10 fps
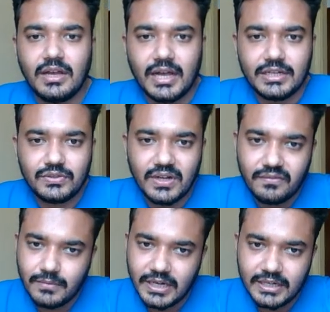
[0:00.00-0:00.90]
I should
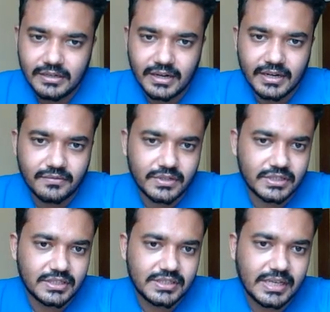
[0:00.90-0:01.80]
have played it right away.
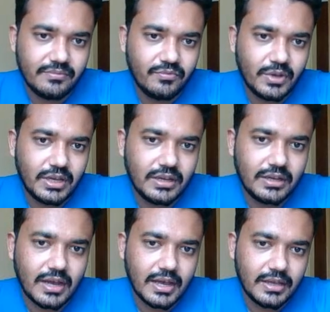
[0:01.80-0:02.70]
The same way
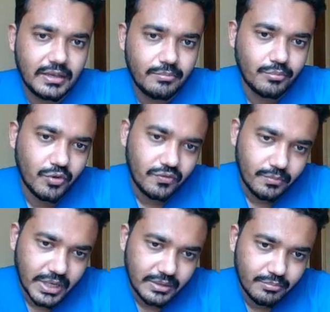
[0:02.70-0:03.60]
I moved
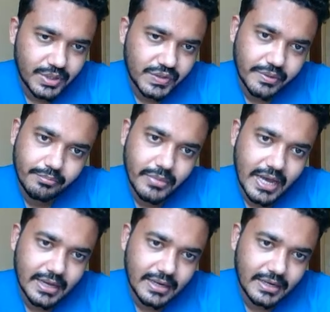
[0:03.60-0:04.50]
my bishop
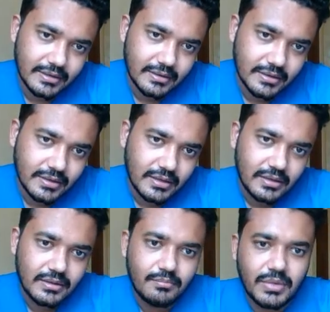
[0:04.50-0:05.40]
back and
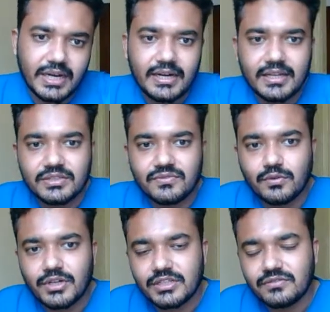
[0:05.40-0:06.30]
played
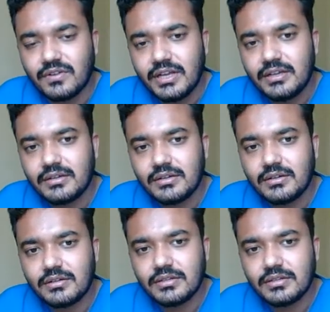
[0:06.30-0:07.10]
h4 h5.